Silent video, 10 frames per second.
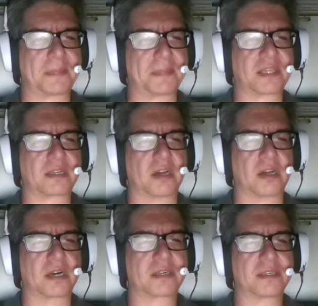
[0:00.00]
at the
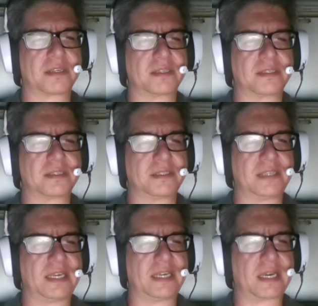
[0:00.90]
clock.
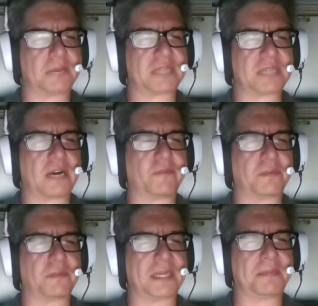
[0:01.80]
He comes out for
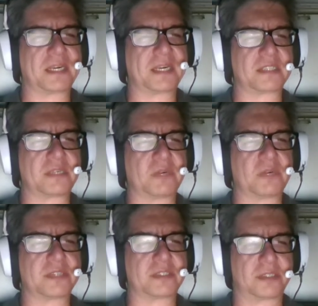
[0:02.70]
me because he
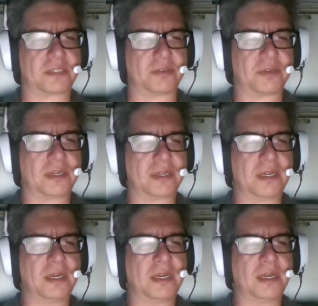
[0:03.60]
wants to.
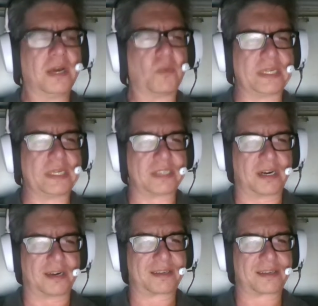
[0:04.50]
We
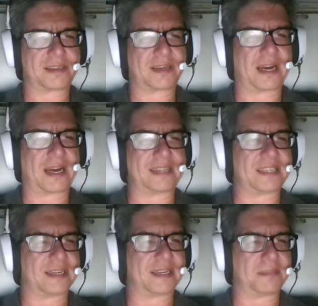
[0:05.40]
talk. I
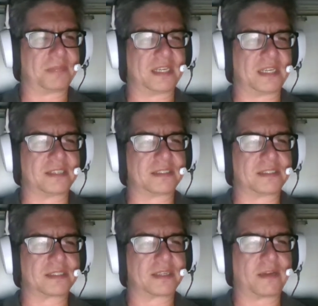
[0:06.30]
tell him
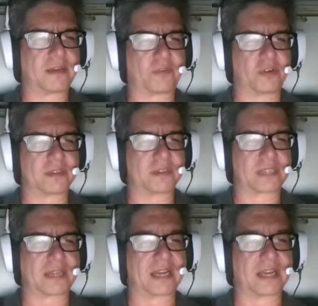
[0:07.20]
things. Of course,
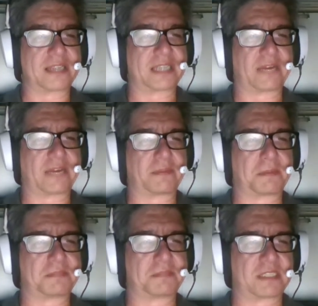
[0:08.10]
I'd like to have him
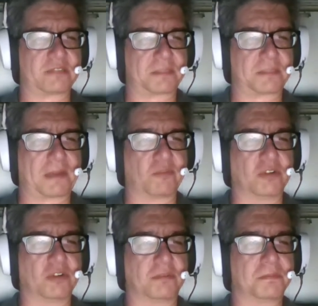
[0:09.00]
upstairs in my
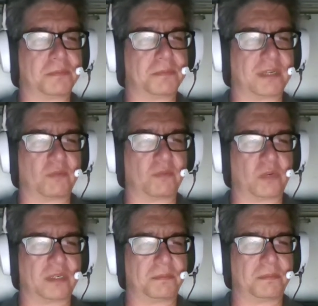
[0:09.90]
room, but it
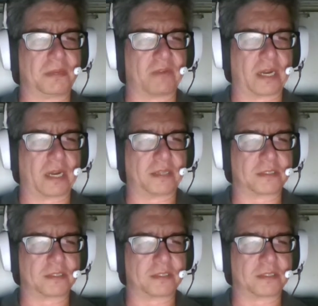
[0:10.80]
wouldn't be right.